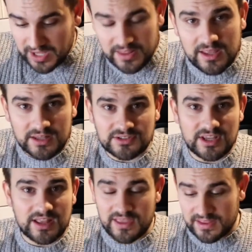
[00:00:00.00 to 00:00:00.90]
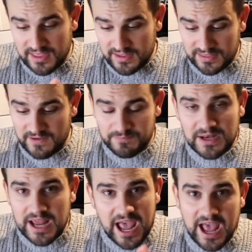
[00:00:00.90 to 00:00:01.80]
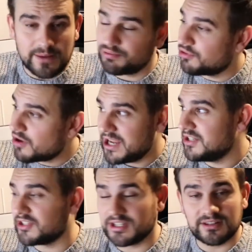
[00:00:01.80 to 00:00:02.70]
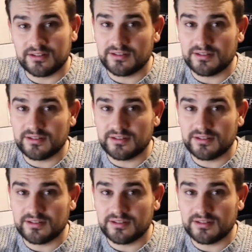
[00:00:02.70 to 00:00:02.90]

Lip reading: they've been praising